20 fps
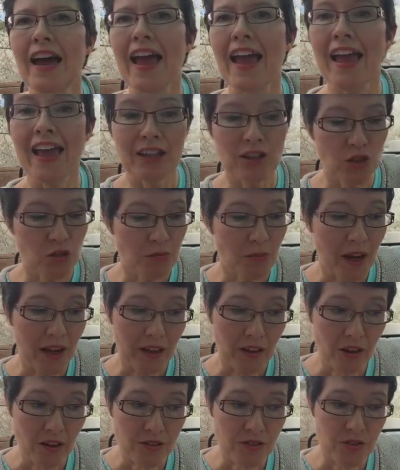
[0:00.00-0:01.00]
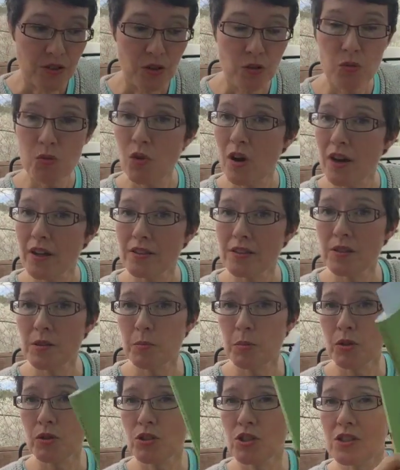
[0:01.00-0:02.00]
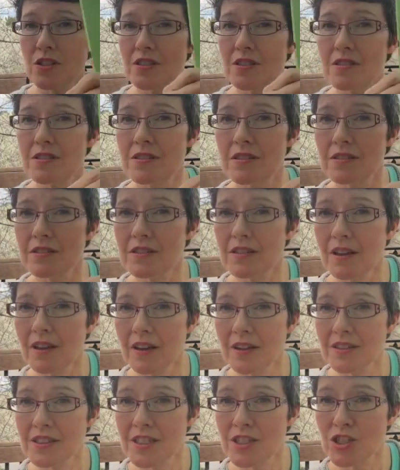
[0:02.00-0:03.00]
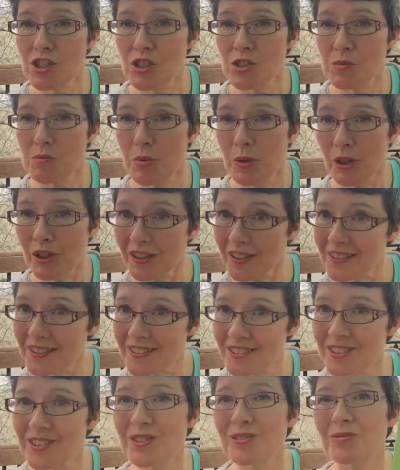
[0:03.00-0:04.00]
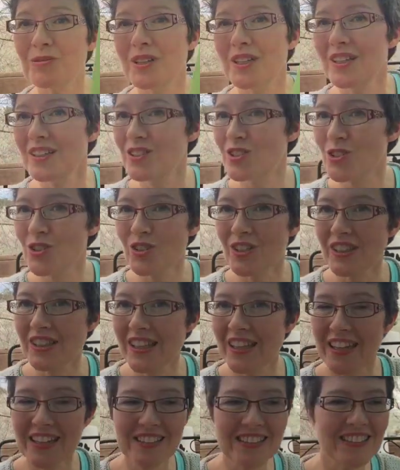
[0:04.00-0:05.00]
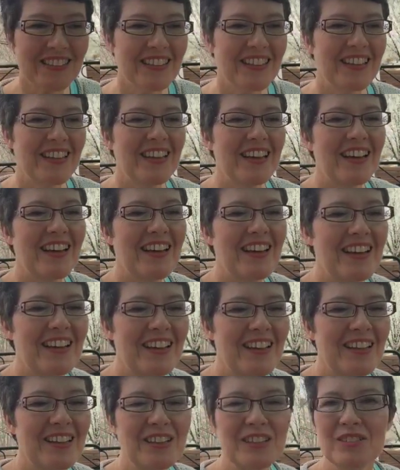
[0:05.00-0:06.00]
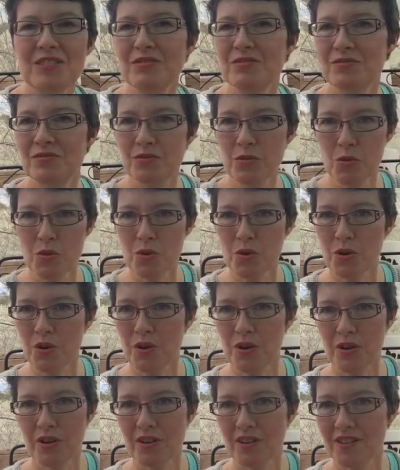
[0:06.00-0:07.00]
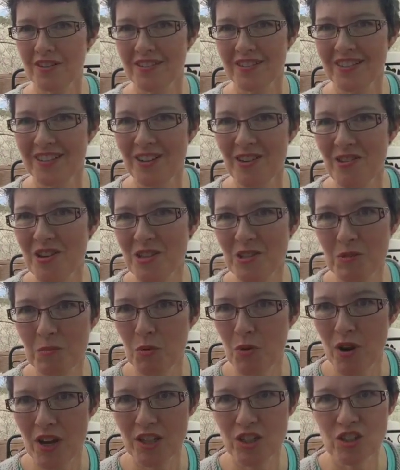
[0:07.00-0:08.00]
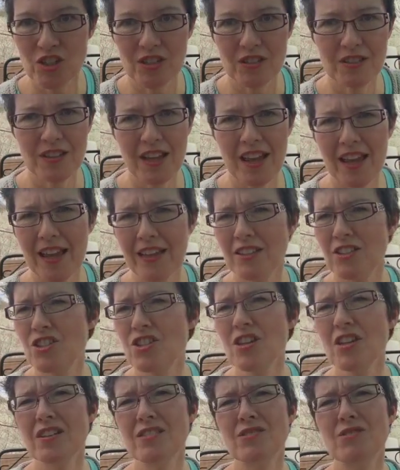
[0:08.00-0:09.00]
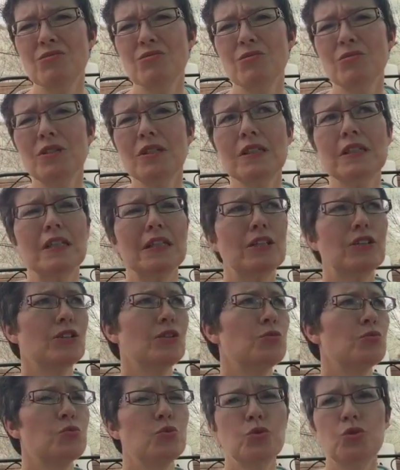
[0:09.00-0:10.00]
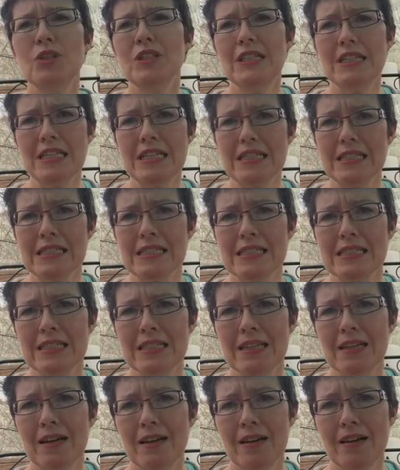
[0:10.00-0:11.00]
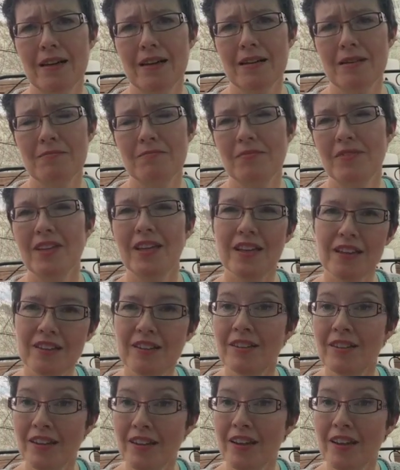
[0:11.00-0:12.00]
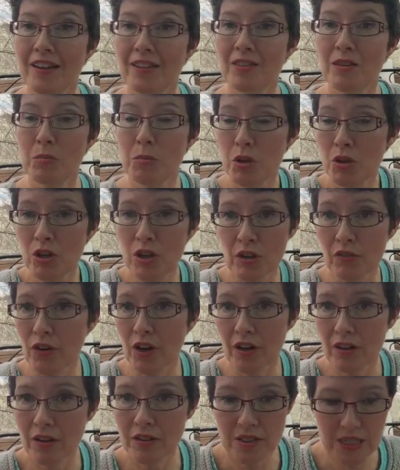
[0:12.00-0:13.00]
And you might also want to purchase Tish's book to read during Lent. for inspiration and just really good rootedness in the beauty of our